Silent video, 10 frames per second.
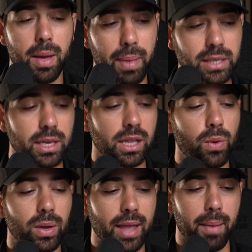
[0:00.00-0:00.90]
Basically
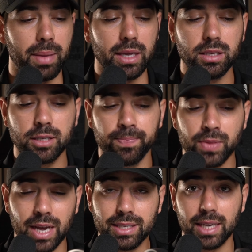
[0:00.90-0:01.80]
what that means
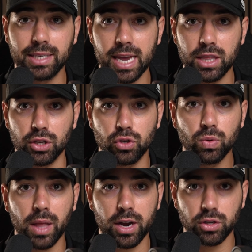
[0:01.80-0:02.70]
is they take the
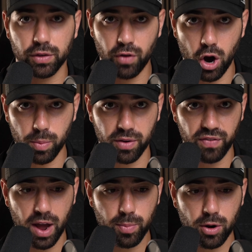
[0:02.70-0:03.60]
2 layers of carbon
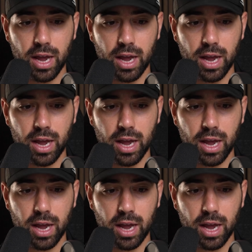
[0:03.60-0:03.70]
fiber